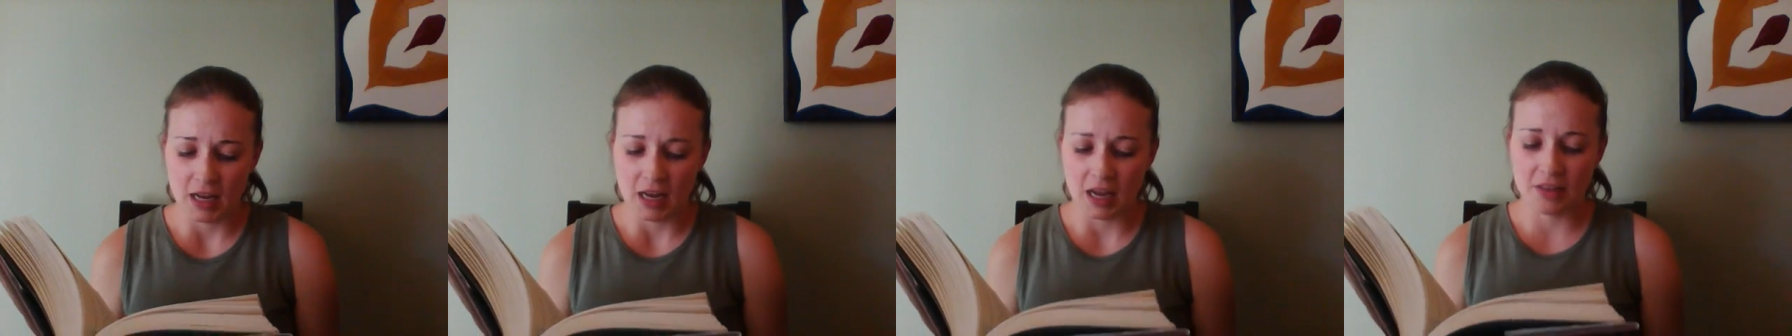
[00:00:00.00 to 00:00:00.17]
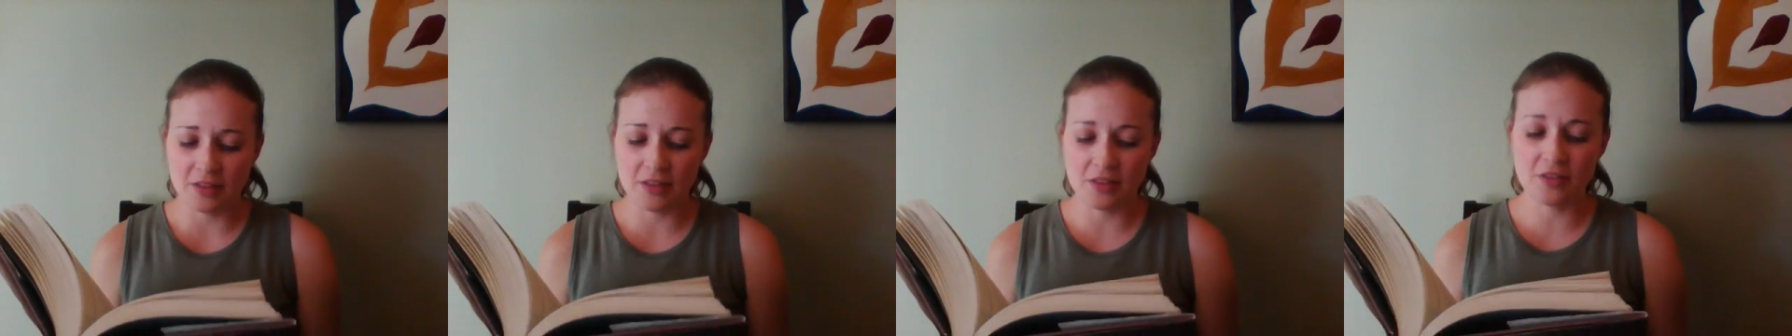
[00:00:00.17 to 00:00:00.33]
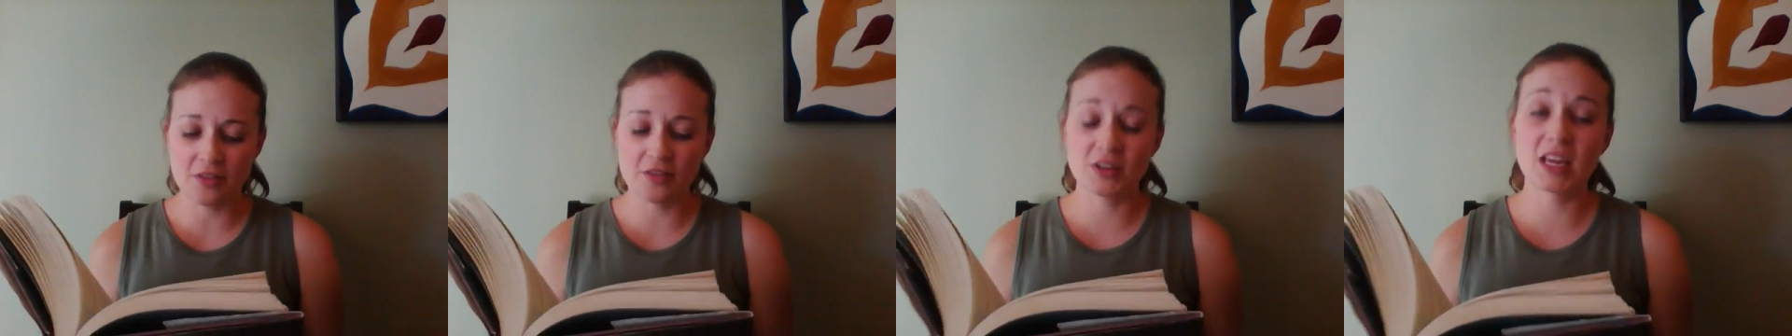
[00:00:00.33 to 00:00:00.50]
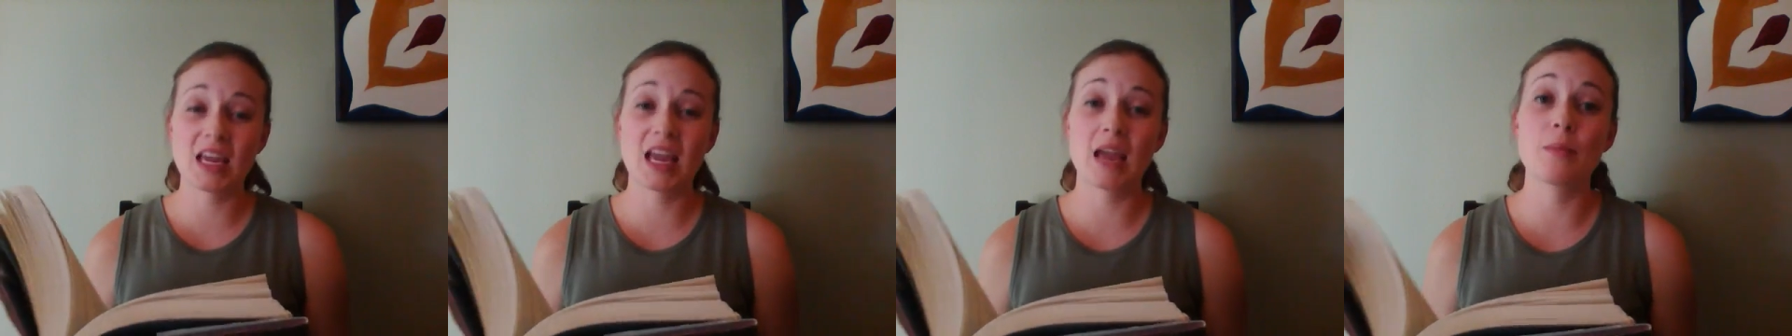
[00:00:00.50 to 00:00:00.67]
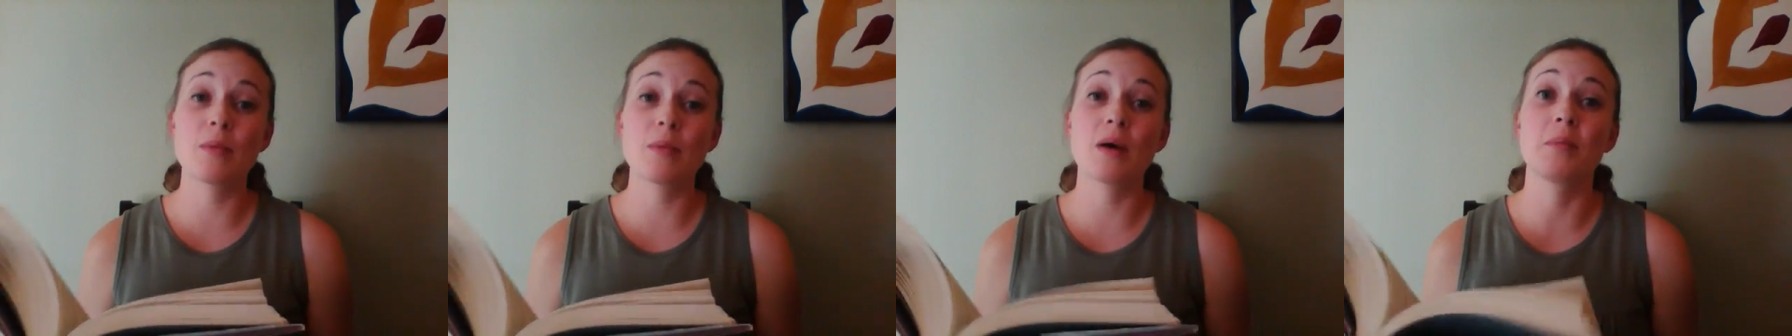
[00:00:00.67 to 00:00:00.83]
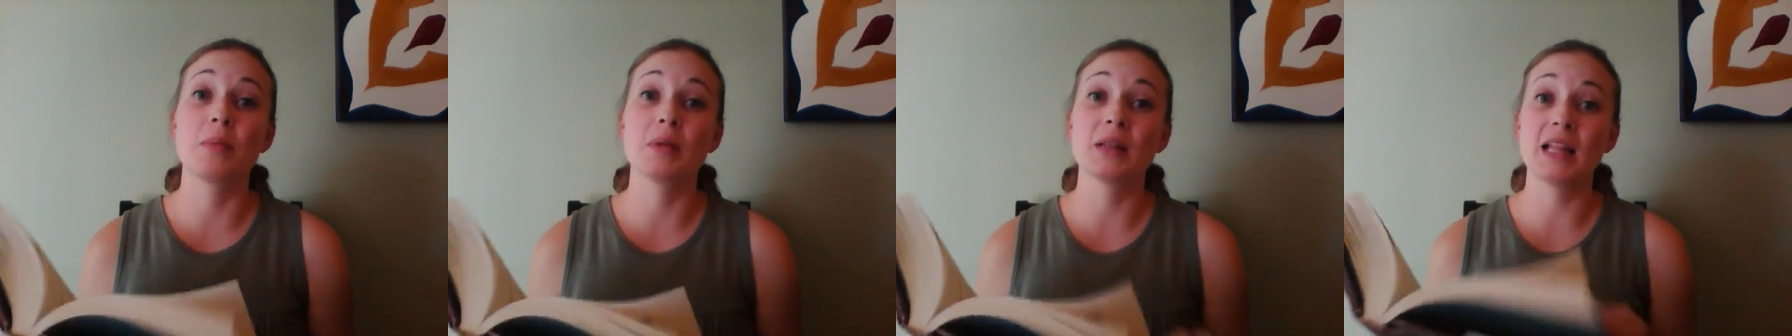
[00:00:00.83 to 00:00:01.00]
and then there
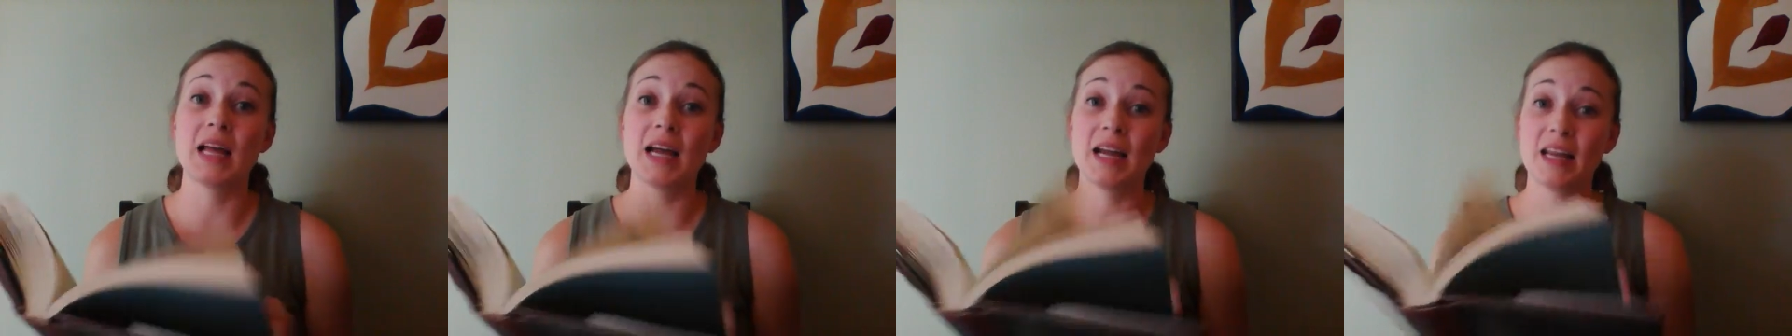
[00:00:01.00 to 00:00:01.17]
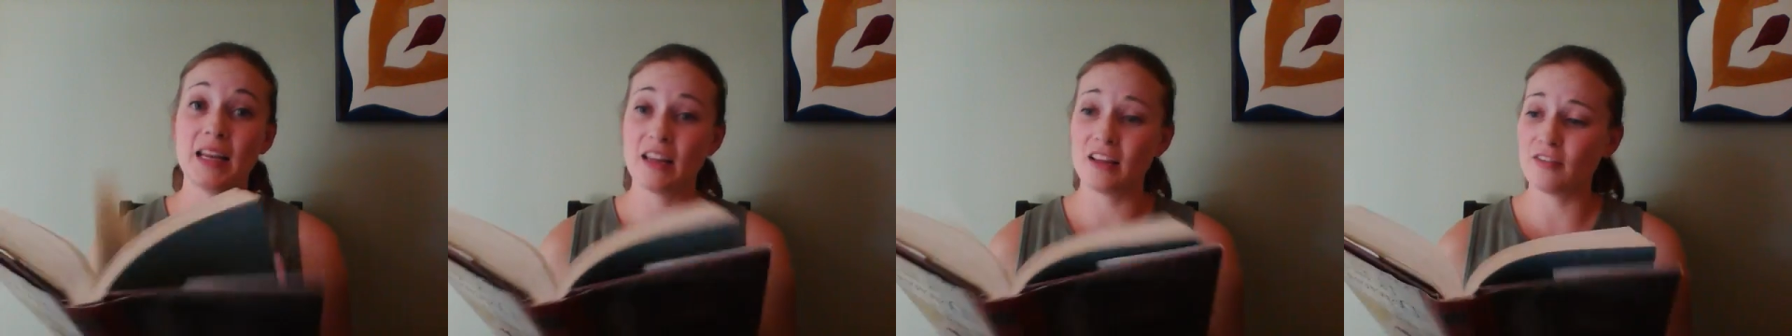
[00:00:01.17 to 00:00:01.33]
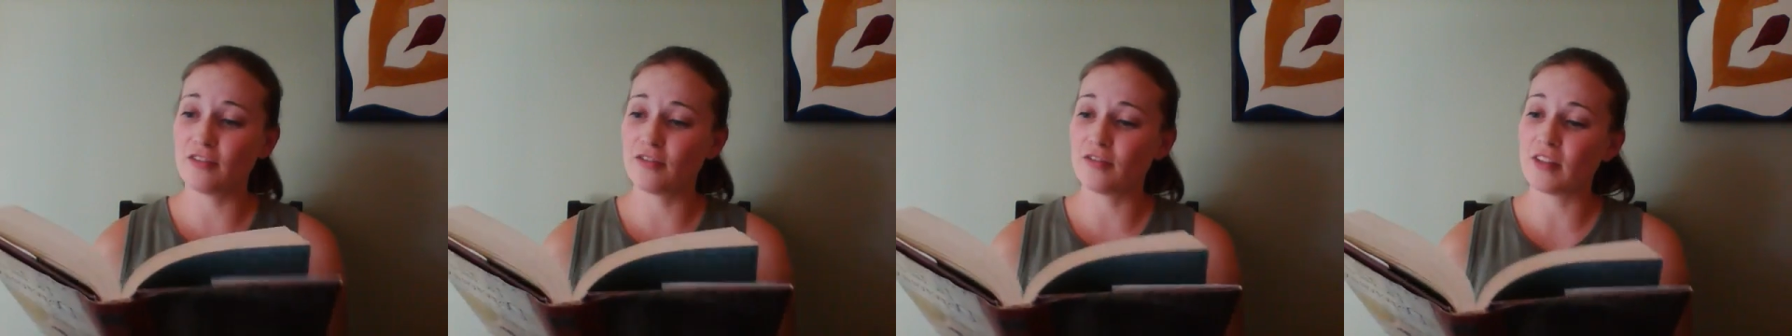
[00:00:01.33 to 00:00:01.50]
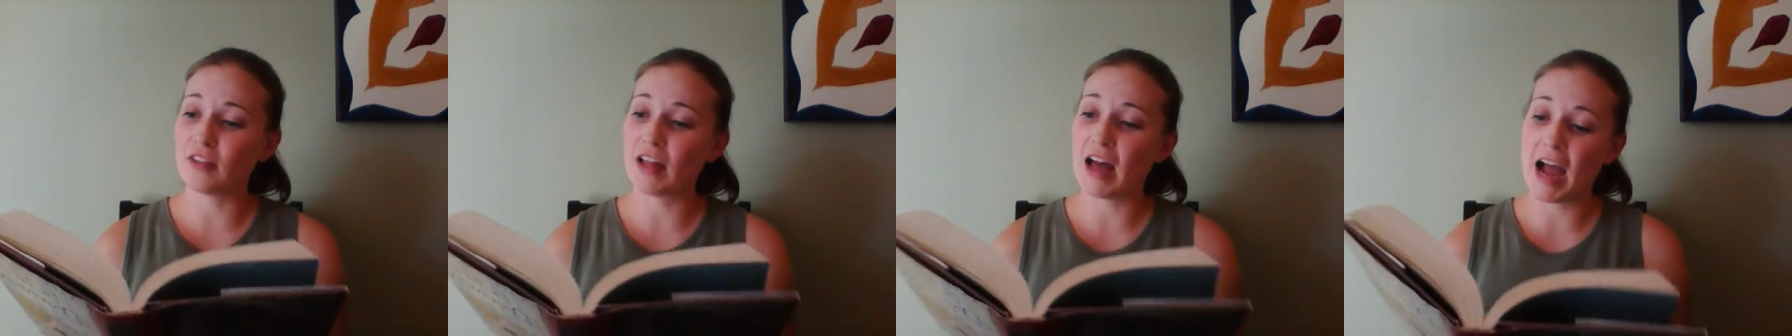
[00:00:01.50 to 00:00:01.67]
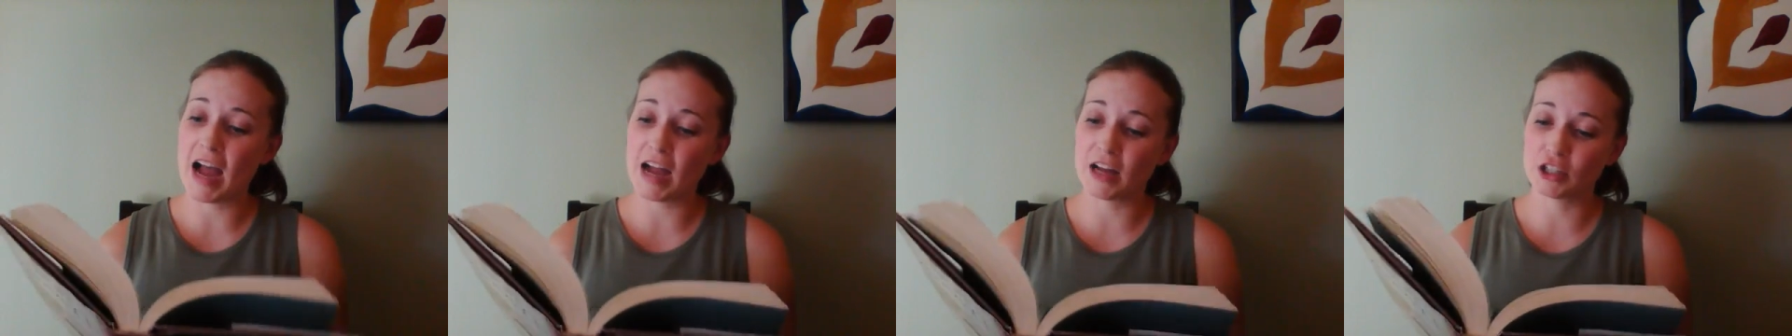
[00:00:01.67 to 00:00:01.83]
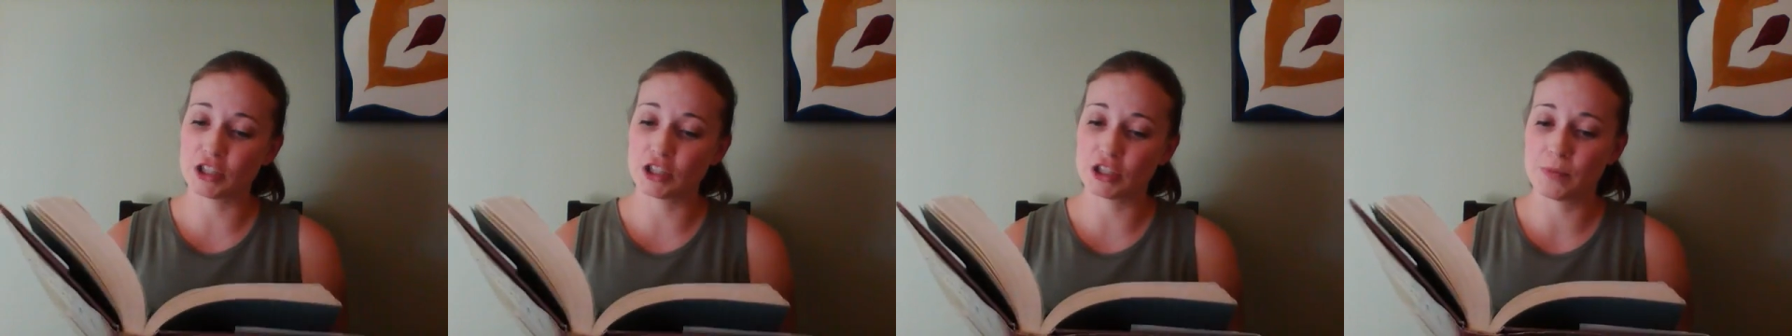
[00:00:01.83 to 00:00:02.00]
came a blinding
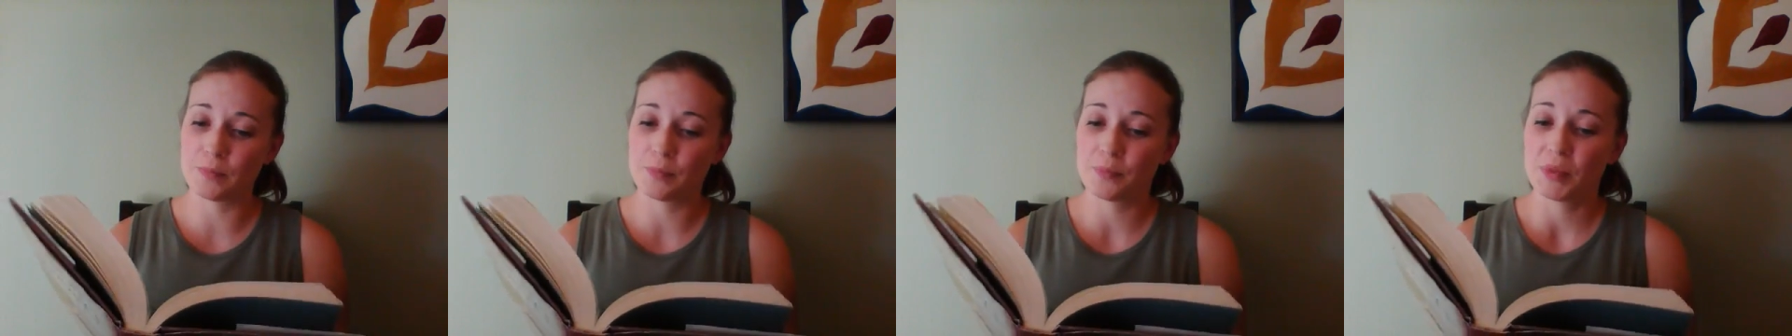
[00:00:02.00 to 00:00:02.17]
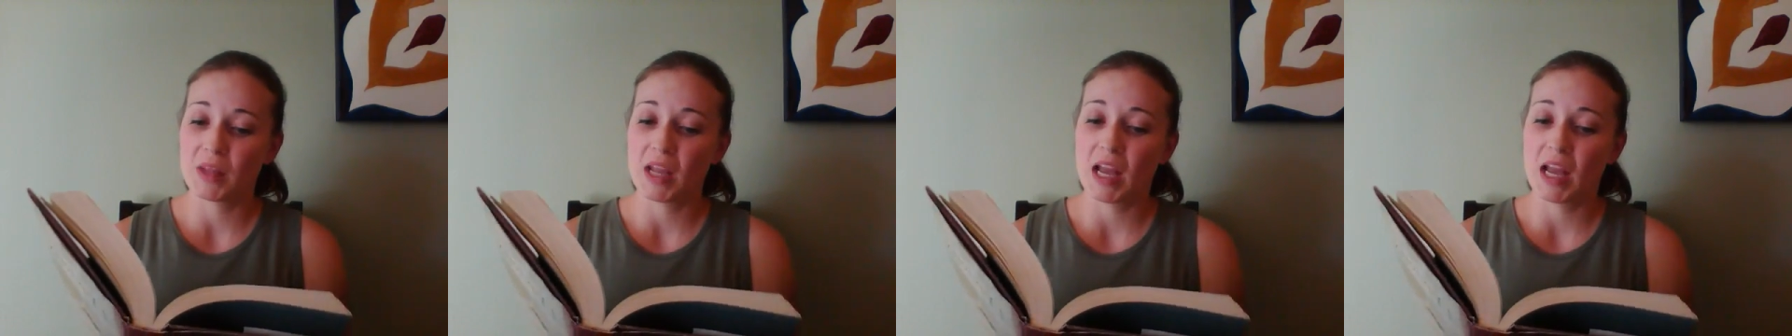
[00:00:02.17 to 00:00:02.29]
flash